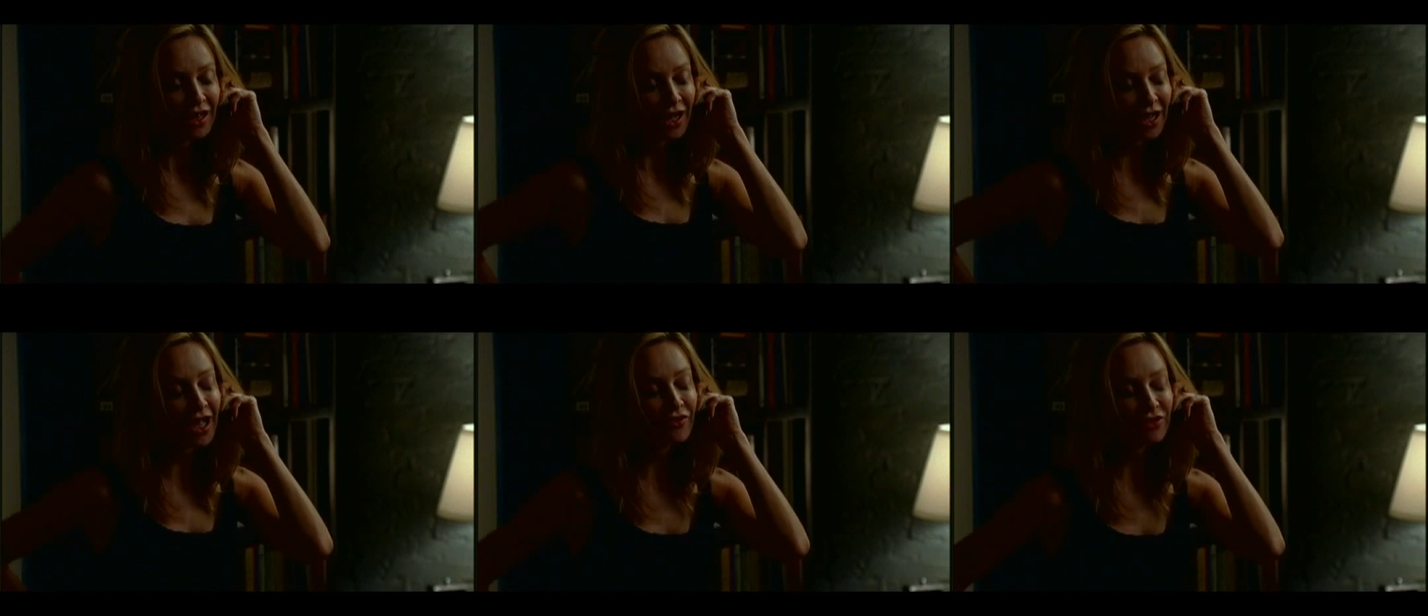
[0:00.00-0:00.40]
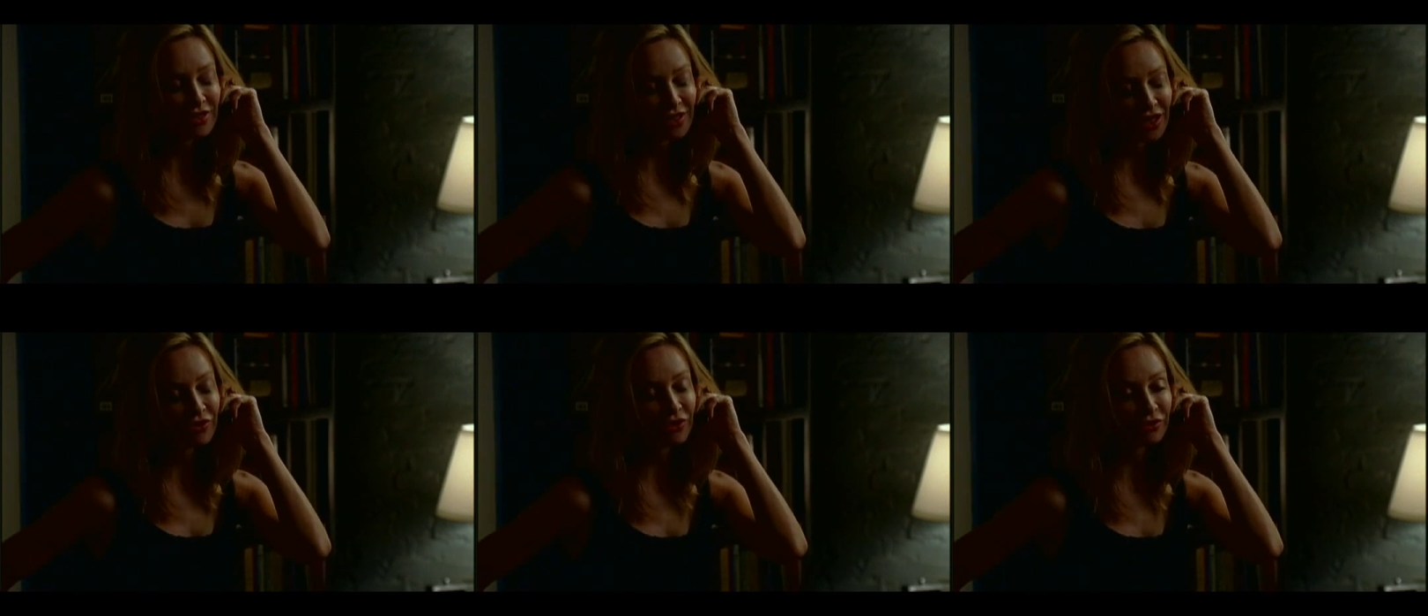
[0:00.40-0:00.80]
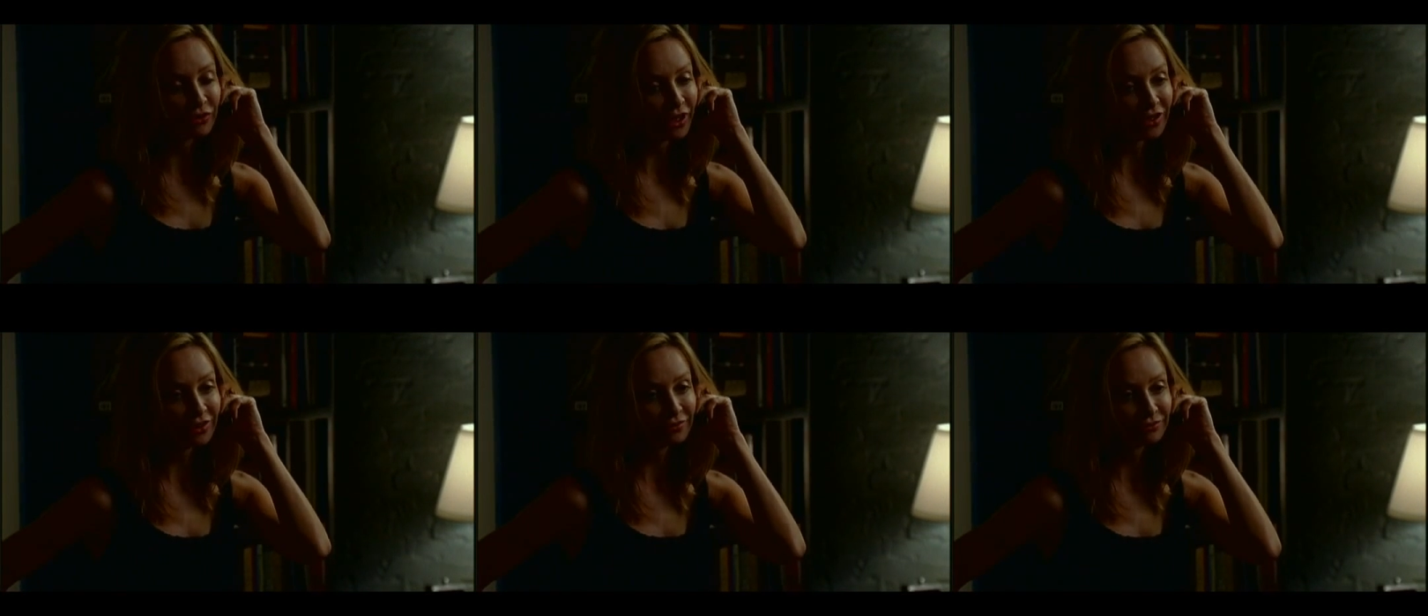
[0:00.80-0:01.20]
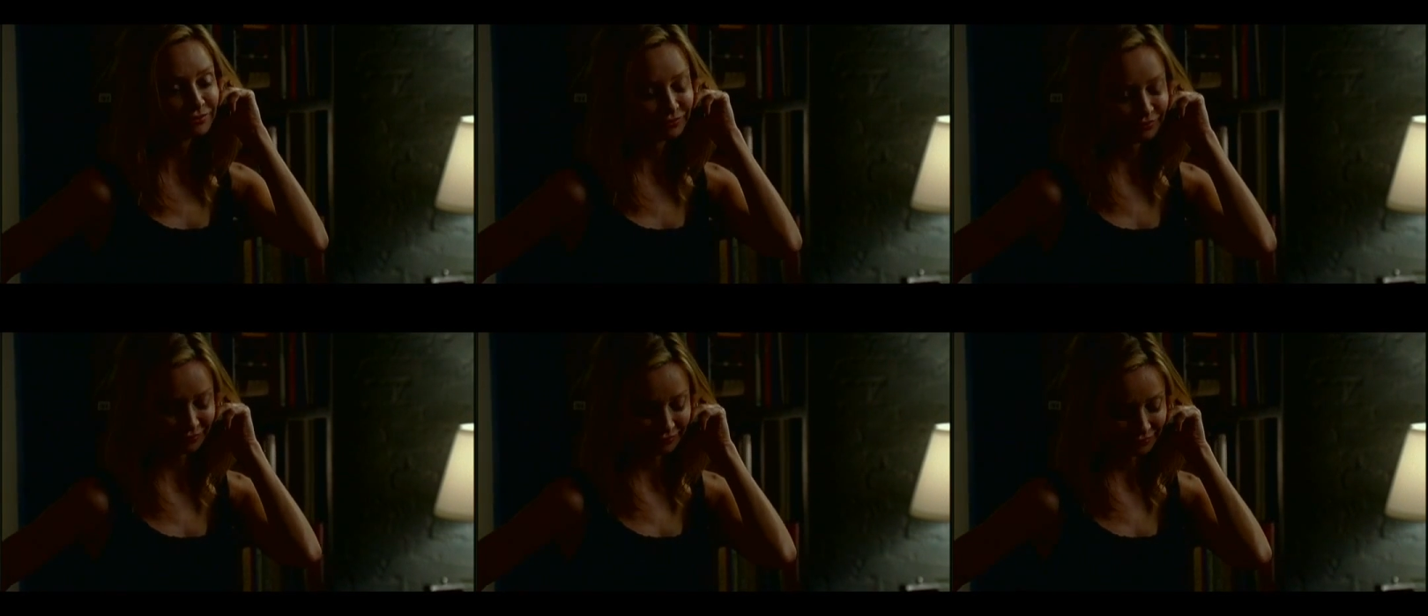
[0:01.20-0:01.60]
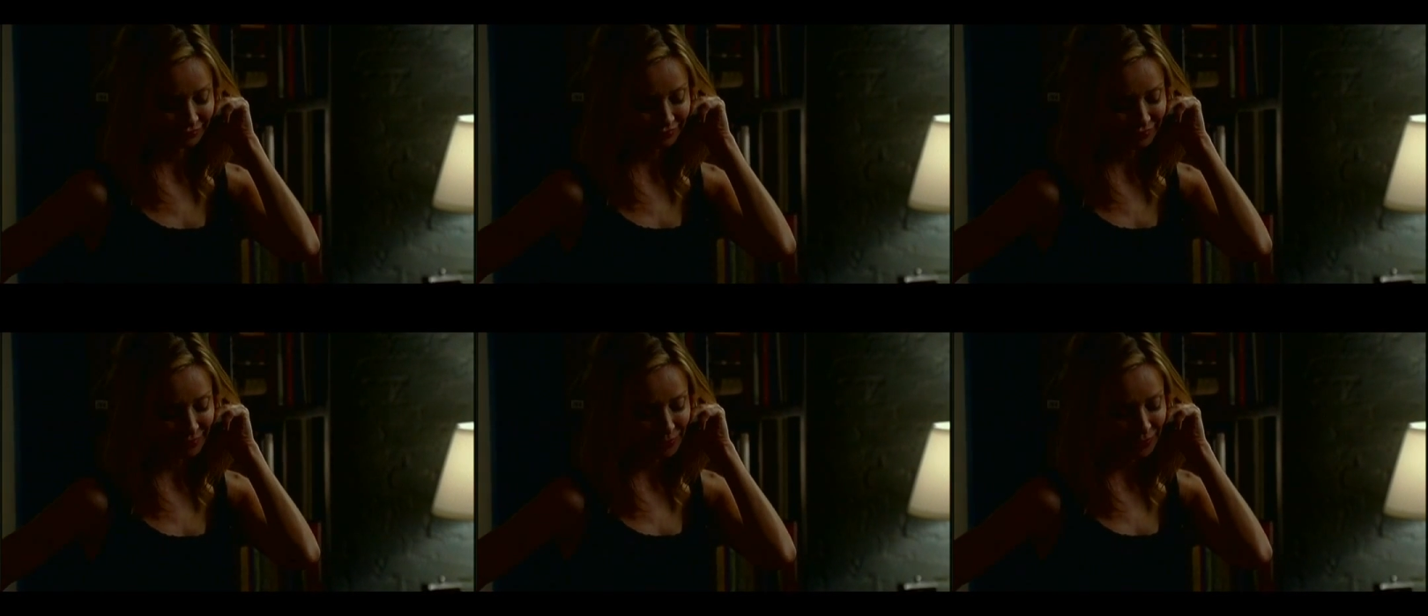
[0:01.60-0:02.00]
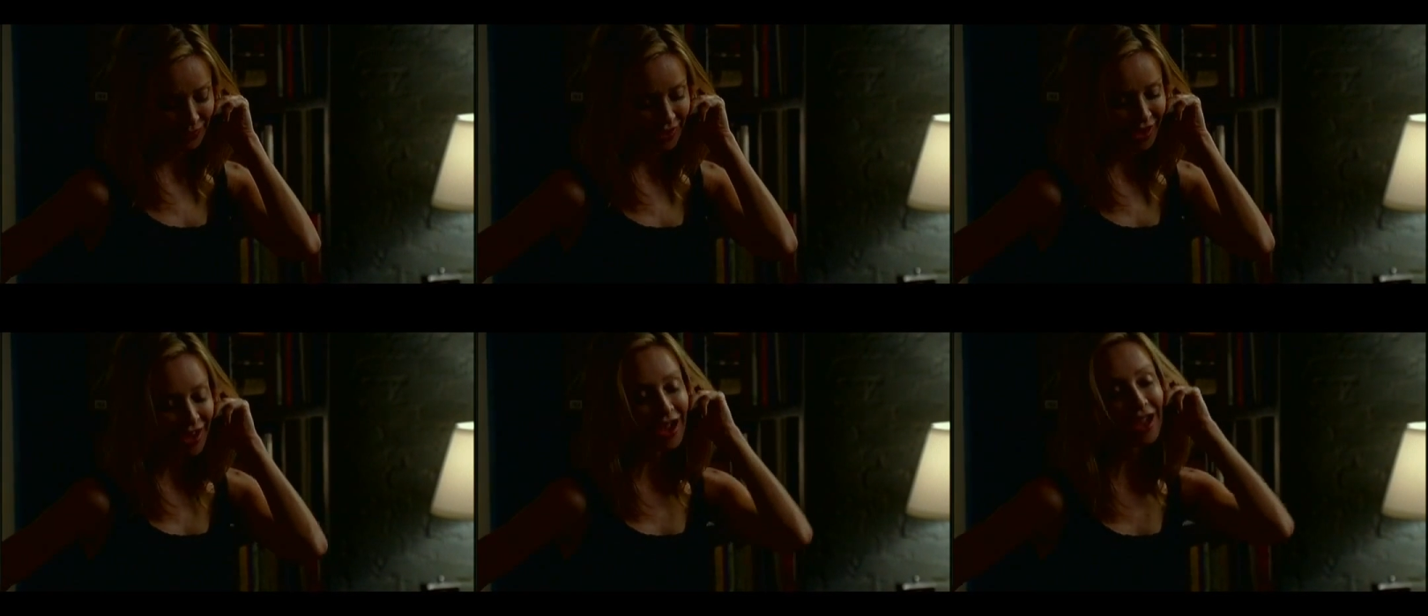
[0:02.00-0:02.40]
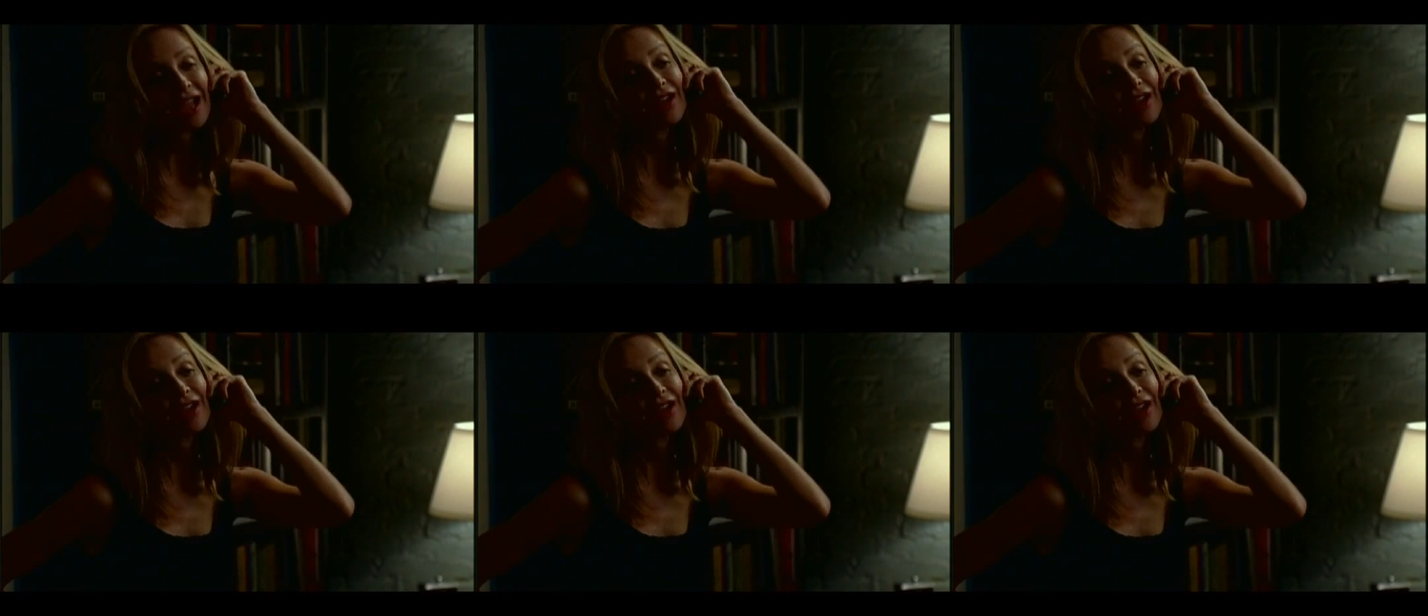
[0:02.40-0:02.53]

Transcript: I have a safe of right I